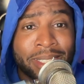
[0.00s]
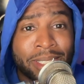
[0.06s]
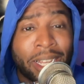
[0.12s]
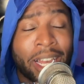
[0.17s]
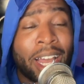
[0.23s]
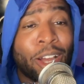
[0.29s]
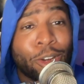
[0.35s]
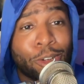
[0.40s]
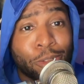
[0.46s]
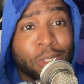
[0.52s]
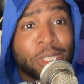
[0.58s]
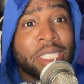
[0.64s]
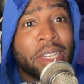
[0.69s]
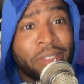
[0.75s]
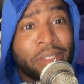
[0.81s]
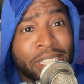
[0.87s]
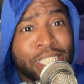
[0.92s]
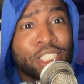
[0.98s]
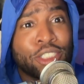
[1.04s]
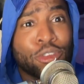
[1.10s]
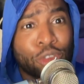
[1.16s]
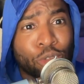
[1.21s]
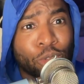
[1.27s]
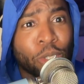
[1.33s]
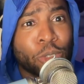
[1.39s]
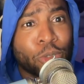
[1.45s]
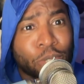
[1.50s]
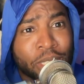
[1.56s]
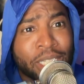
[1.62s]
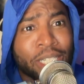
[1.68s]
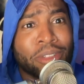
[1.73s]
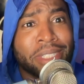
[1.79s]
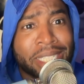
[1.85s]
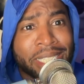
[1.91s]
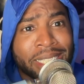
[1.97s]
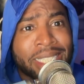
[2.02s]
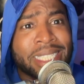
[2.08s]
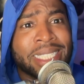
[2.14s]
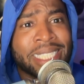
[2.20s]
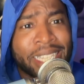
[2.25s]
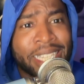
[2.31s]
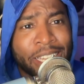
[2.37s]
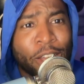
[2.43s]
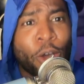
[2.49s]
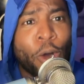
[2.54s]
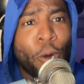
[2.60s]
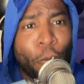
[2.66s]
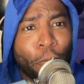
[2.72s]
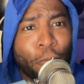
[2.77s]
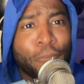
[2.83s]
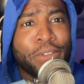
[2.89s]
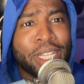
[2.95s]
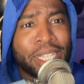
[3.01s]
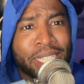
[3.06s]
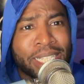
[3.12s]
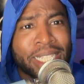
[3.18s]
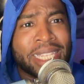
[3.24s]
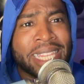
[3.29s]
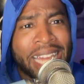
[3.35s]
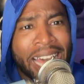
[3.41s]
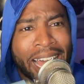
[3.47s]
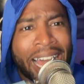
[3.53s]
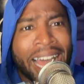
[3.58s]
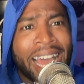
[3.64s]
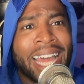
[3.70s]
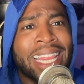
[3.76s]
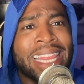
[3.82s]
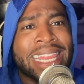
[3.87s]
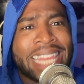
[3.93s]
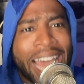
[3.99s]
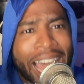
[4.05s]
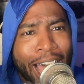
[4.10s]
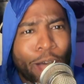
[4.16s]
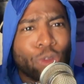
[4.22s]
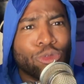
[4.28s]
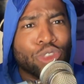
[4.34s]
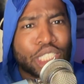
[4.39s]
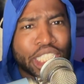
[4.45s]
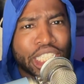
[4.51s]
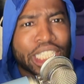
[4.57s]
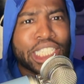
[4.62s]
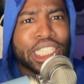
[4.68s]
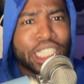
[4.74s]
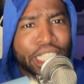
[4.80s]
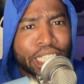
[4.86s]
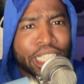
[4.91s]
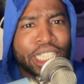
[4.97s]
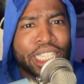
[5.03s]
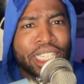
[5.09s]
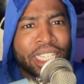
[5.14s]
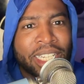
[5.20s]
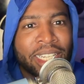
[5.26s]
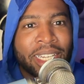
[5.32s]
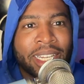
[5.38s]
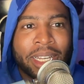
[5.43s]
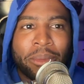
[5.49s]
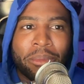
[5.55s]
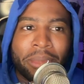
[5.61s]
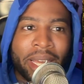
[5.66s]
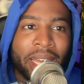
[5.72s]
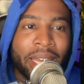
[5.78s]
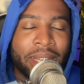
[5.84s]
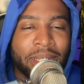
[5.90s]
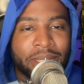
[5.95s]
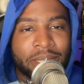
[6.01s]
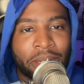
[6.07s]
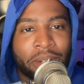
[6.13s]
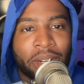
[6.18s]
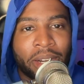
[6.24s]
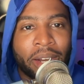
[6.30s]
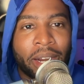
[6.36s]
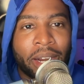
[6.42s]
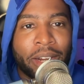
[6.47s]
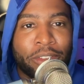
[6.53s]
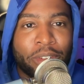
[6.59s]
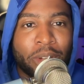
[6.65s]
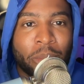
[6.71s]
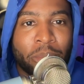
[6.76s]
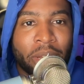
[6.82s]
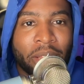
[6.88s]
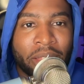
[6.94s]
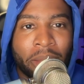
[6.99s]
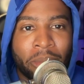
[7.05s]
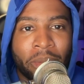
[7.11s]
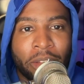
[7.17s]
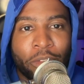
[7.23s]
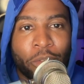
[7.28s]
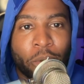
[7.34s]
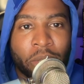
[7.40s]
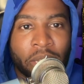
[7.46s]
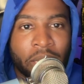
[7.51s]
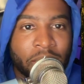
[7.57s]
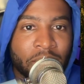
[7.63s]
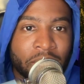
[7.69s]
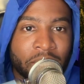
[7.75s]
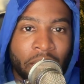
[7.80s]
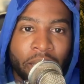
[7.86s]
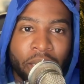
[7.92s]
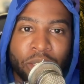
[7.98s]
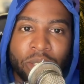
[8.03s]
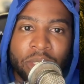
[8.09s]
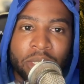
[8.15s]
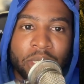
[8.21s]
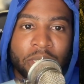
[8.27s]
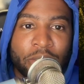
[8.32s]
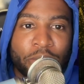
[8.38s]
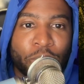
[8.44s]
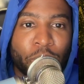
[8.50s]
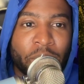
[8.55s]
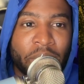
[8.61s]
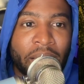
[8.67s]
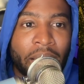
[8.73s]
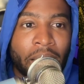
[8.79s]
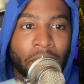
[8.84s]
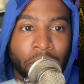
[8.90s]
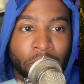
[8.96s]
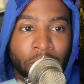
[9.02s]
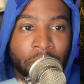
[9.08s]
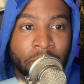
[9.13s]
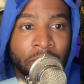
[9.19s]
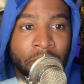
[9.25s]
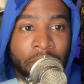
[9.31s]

I earn 72 gross and I only get to take home 59,000. Man, so all right, for the month I made $4,964.